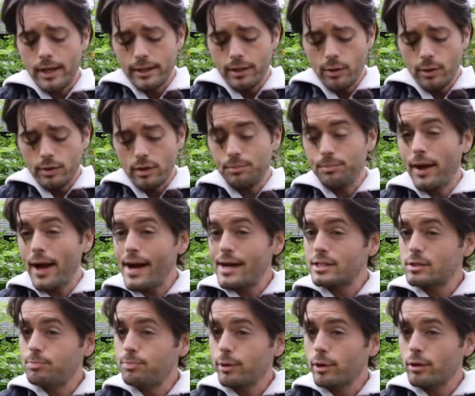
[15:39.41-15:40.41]
I know in the
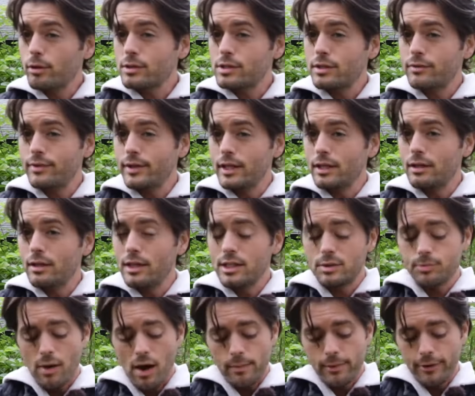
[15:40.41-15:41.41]
past birds have eaten
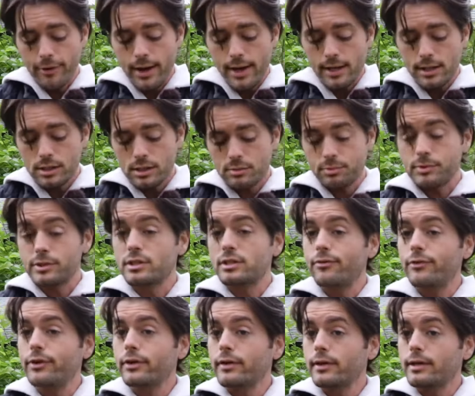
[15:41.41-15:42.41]
these pomegranates,
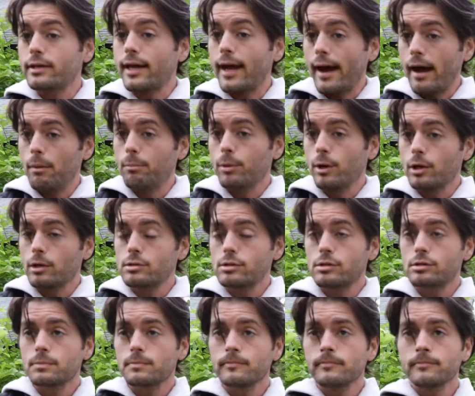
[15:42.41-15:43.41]
specifically the
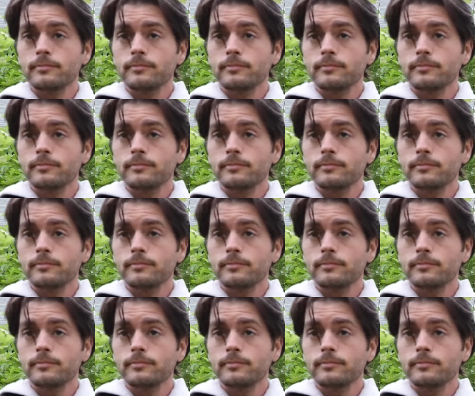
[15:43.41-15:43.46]
catbirds,